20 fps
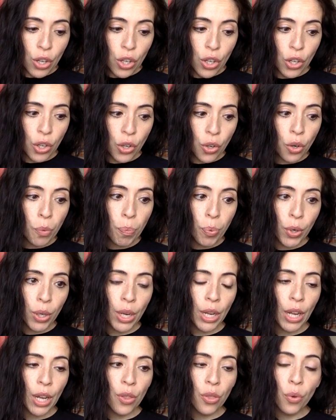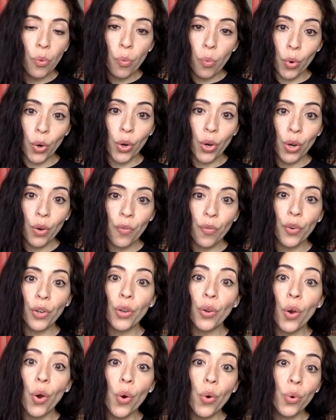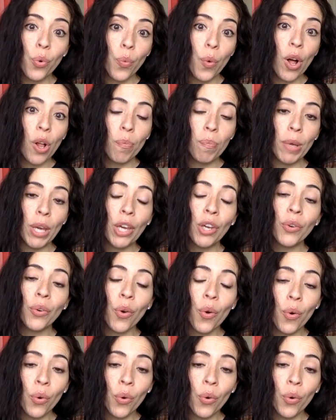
You're putting in the work for your own well-being, your